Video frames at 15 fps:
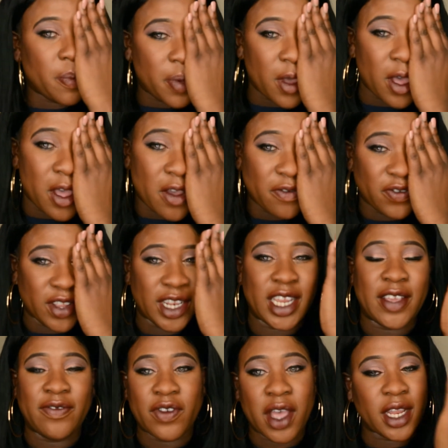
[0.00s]

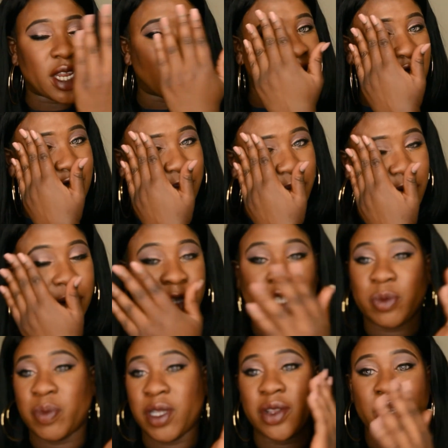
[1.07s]
perfectly fine and this bit would
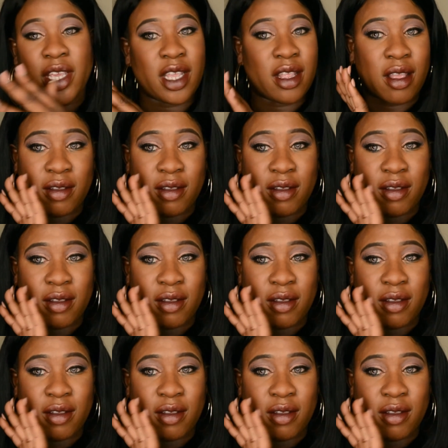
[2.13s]
just be looking